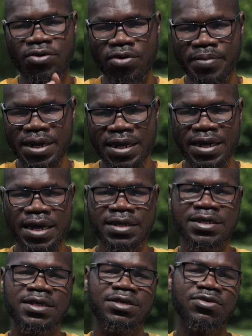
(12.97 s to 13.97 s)

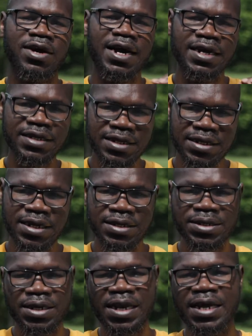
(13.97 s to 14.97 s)
Communicating your
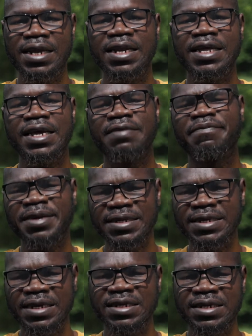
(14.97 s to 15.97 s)
ideas clearly and
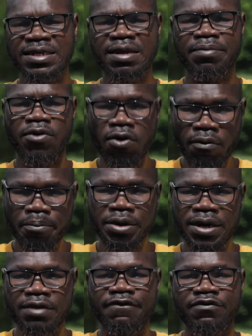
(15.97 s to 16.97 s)
presenting them
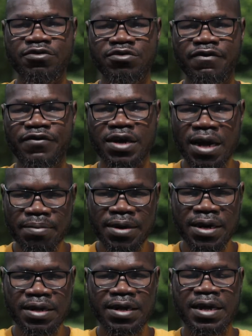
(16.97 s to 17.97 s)
openly in front of a
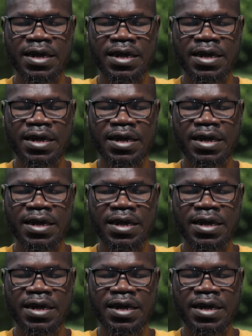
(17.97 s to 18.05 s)
camera